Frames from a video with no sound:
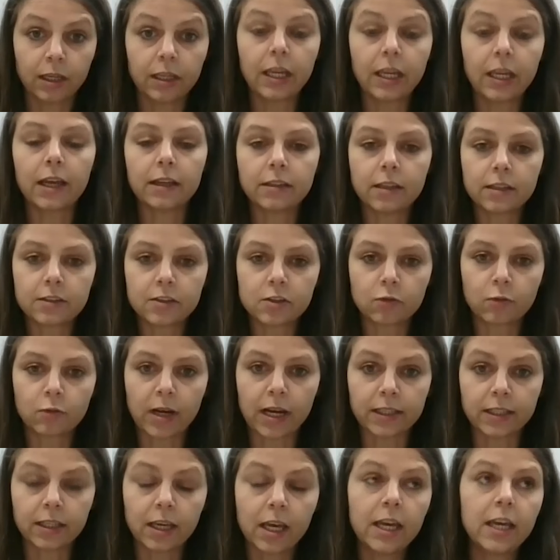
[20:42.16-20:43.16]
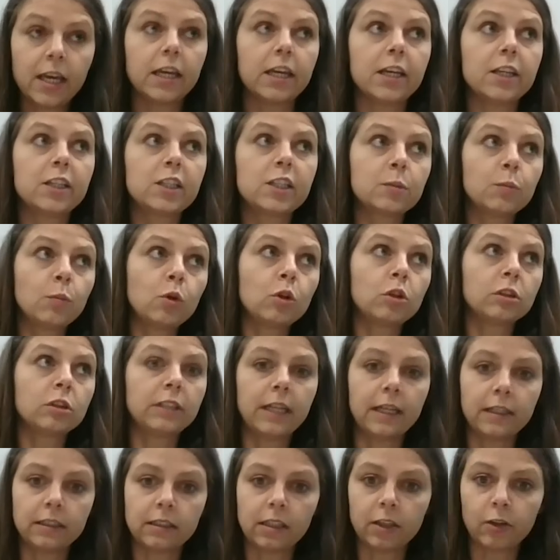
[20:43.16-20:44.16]
Yeah, that's right. It's more
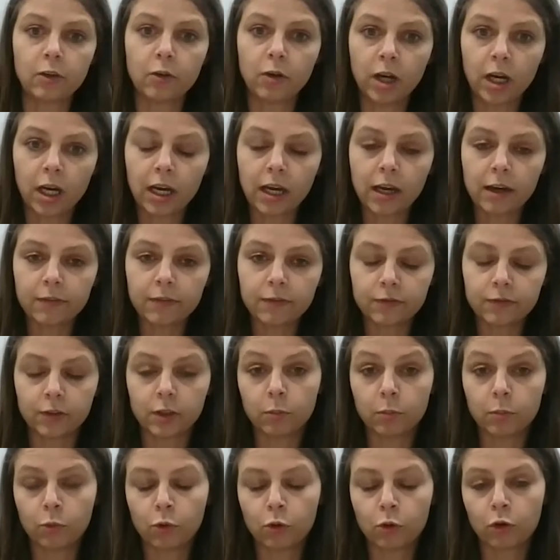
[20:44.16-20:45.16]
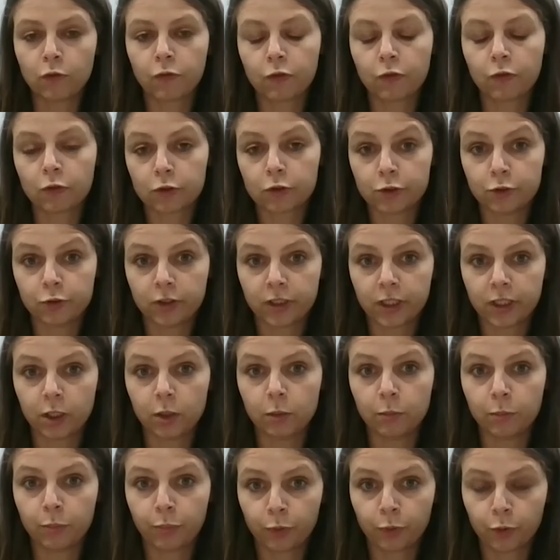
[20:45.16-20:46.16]
data you have, the more, of course, you can
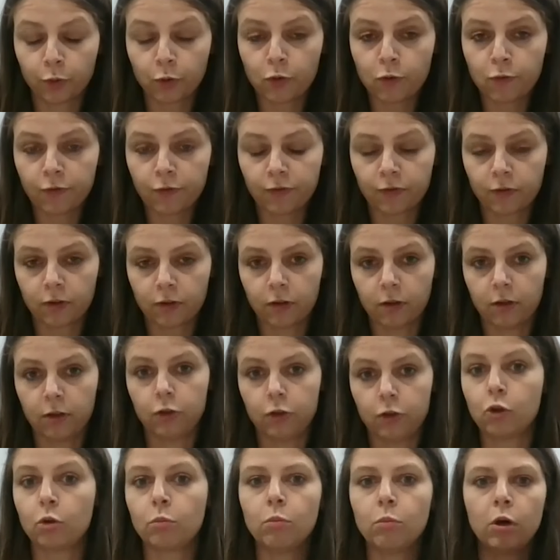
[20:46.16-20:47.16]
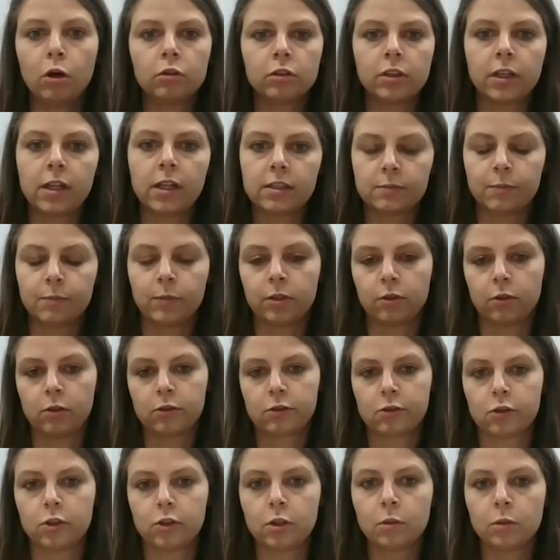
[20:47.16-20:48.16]
improve your models, but
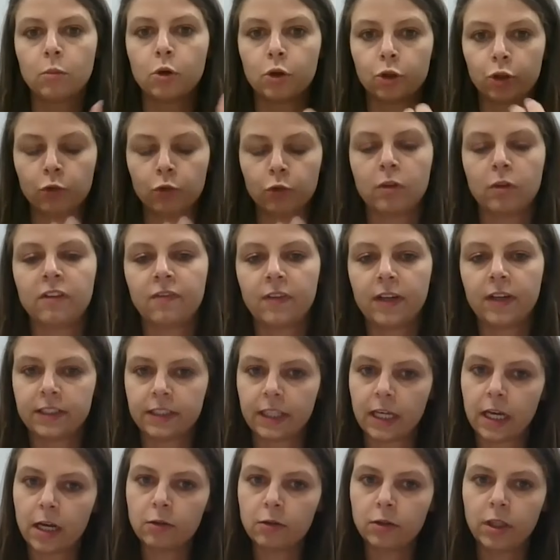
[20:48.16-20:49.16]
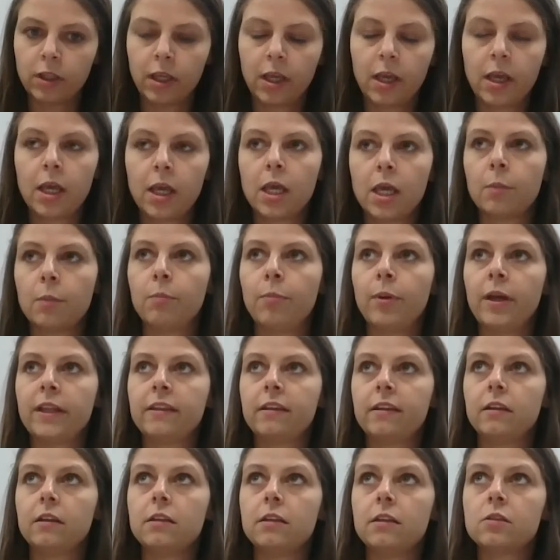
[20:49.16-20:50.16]
also the more you will find out.
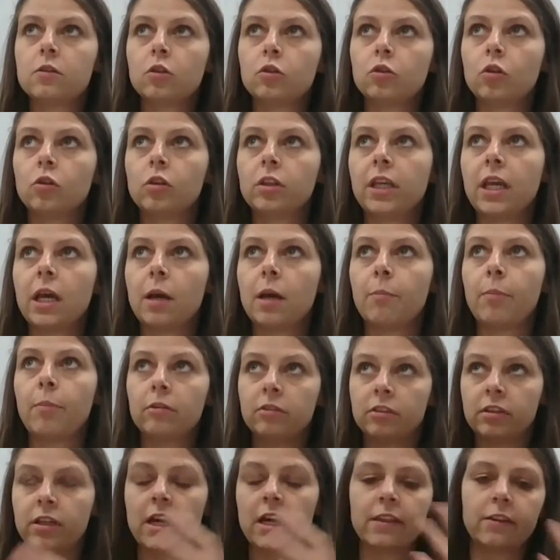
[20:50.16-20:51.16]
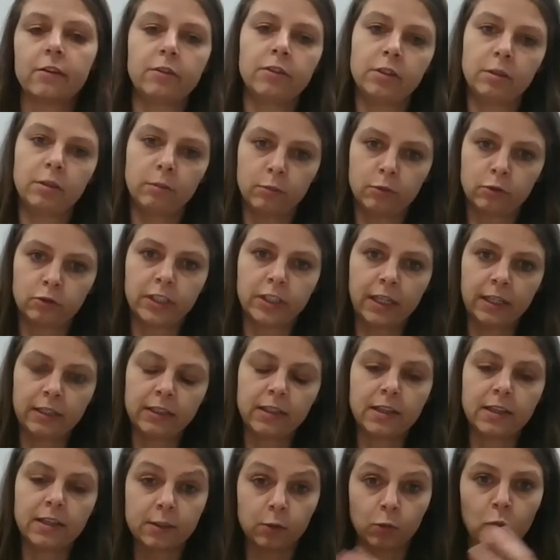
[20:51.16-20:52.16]
But it's not only about gathering the more
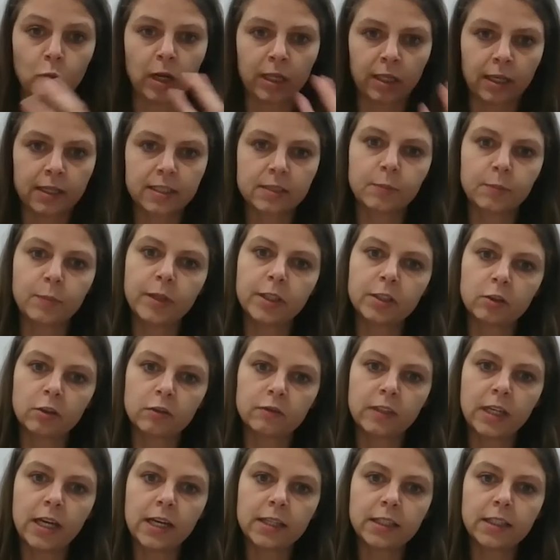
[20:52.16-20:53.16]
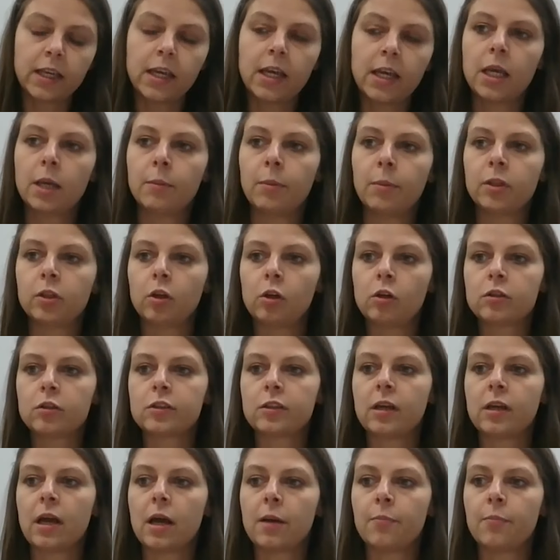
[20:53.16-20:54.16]
data, it's one aspect of that, but
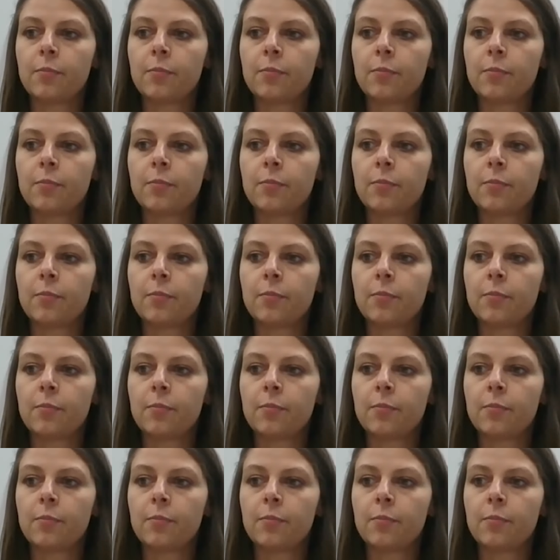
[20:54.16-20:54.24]
also